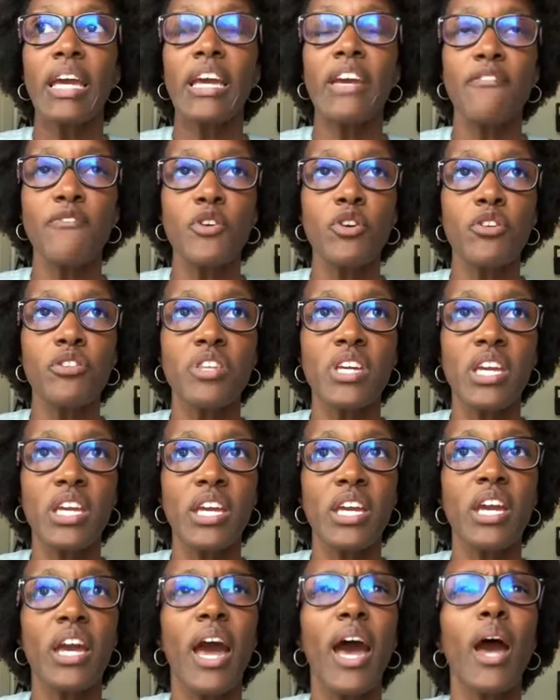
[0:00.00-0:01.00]
If you're
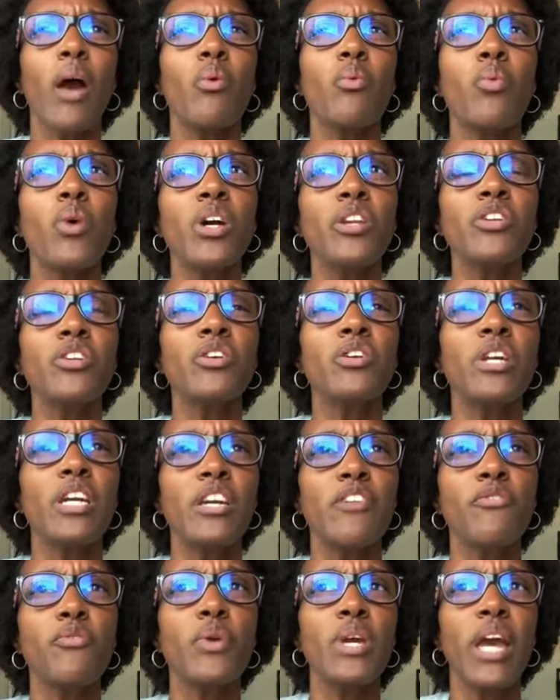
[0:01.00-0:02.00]
thinking, I wonder
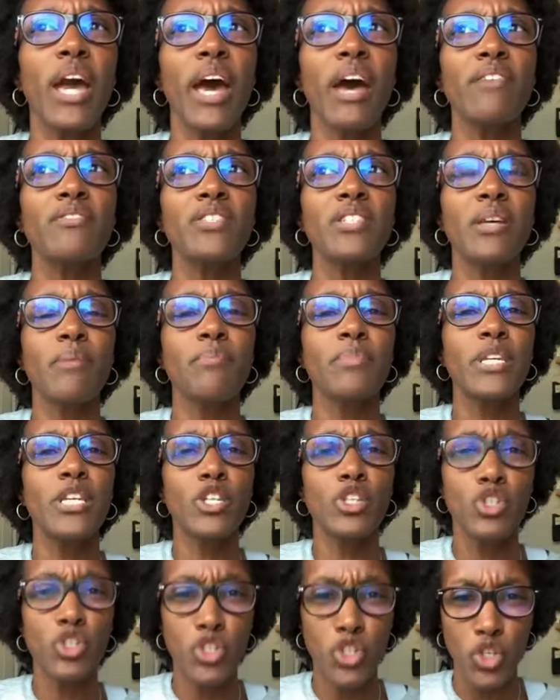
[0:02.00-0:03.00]
if we have
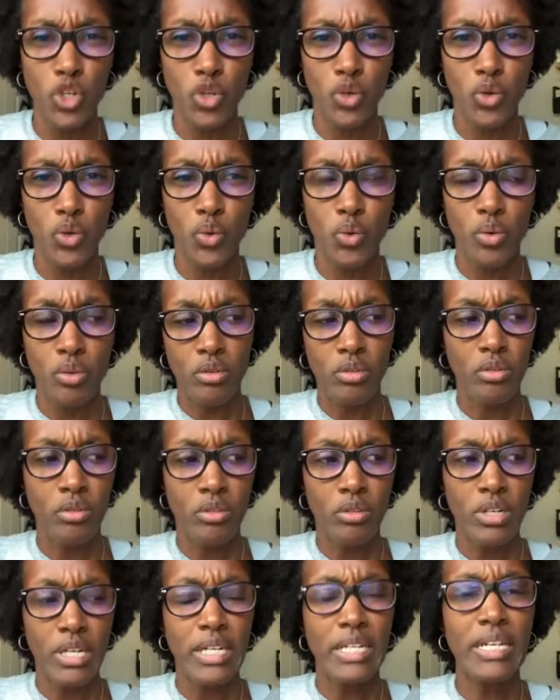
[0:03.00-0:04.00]
something due
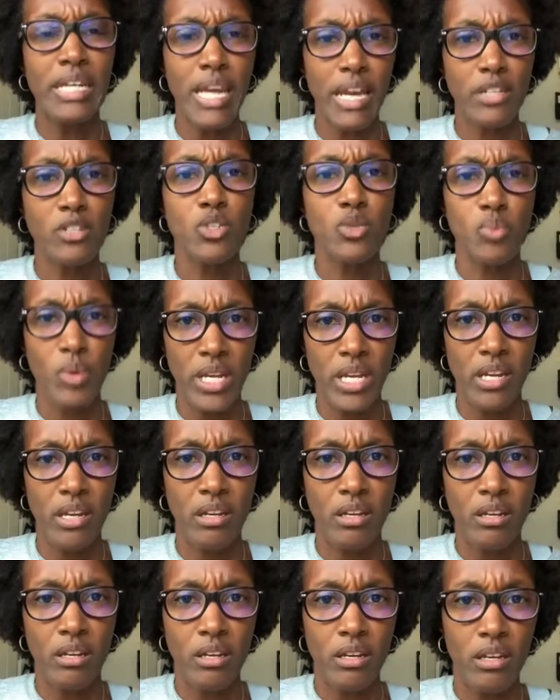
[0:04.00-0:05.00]
next
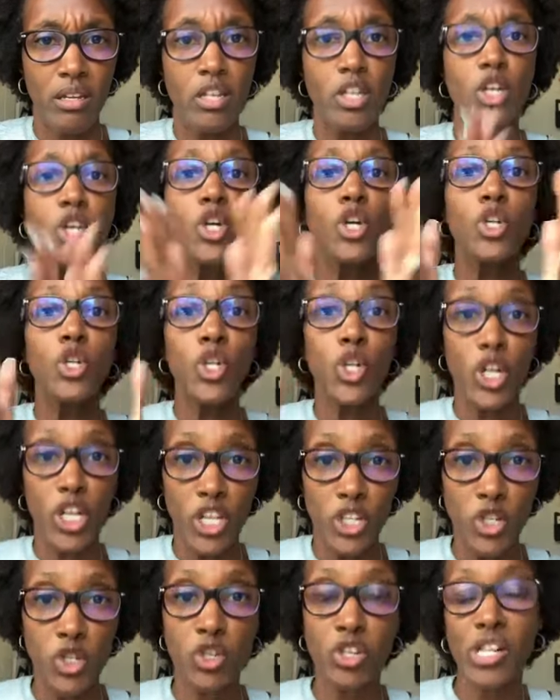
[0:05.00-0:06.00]
week,
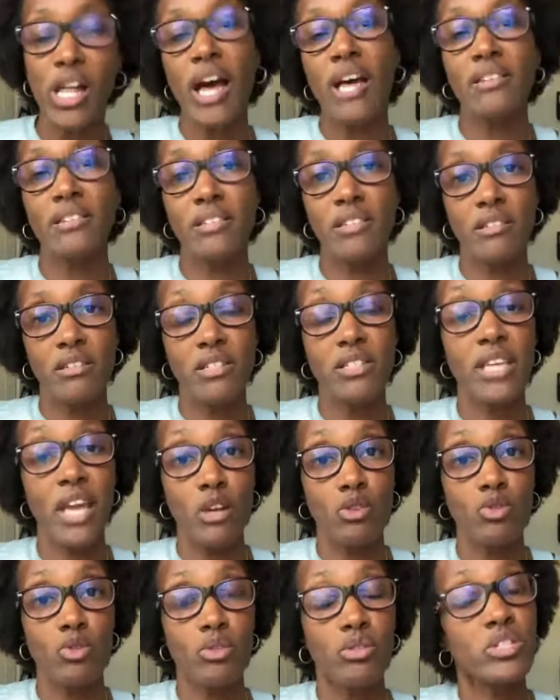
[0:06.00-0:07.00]
look at your class
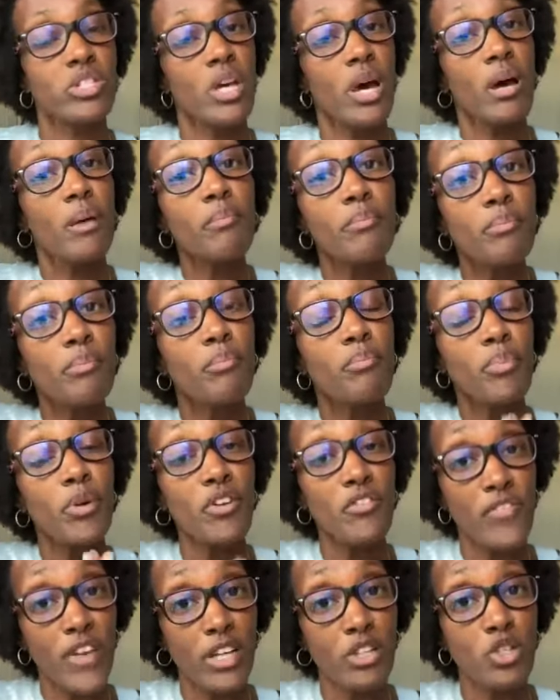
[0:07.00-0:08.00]
schedule. Some
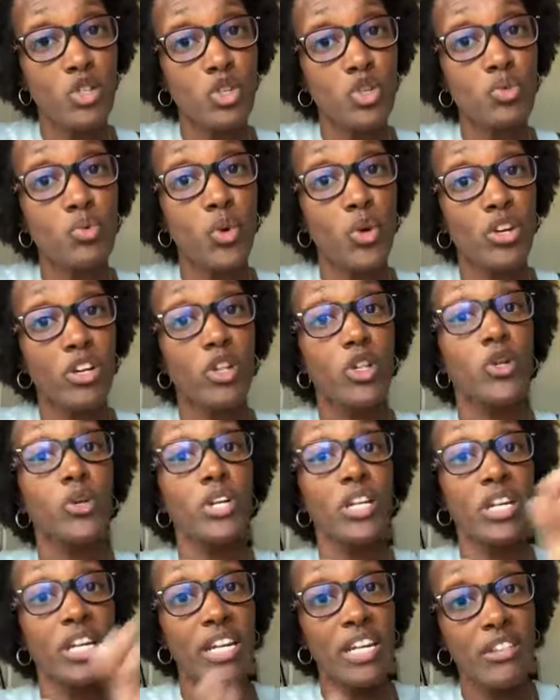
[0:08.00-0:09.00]
professors will
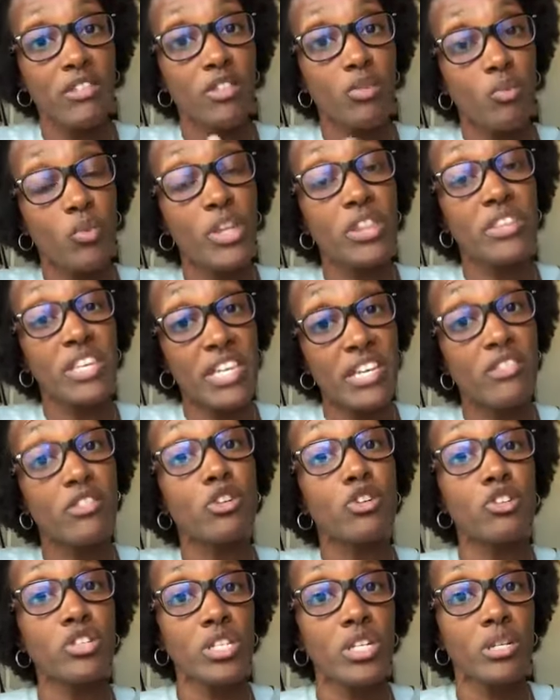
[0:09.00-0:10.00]
include it
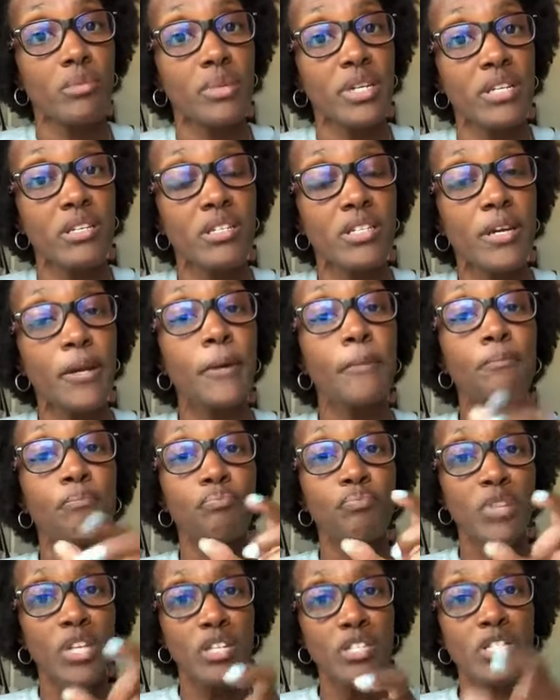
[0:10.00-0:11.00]
within their syllabus.
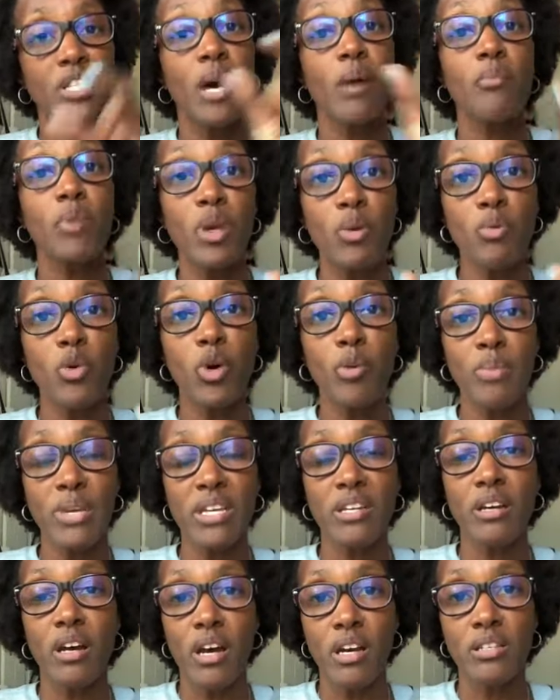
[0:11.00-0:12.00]
Some it will
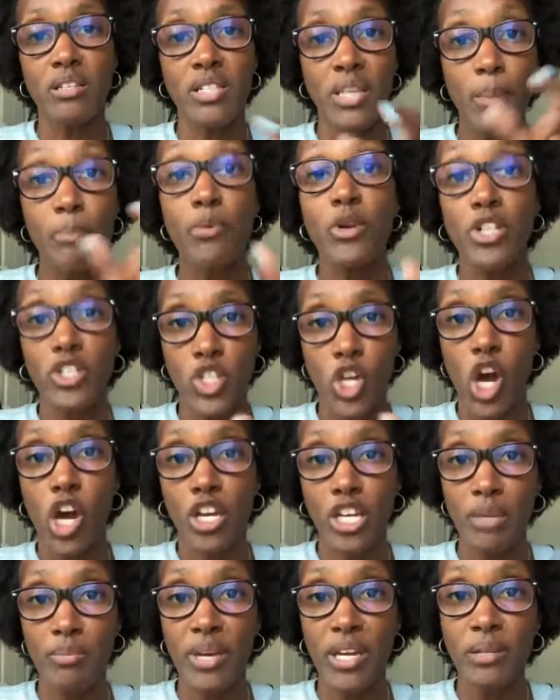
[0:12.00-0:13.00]
be a separate
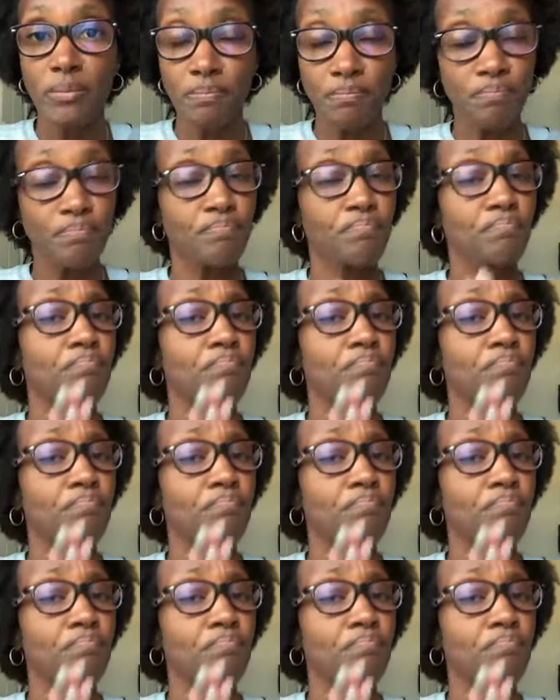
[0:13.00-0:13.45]
document.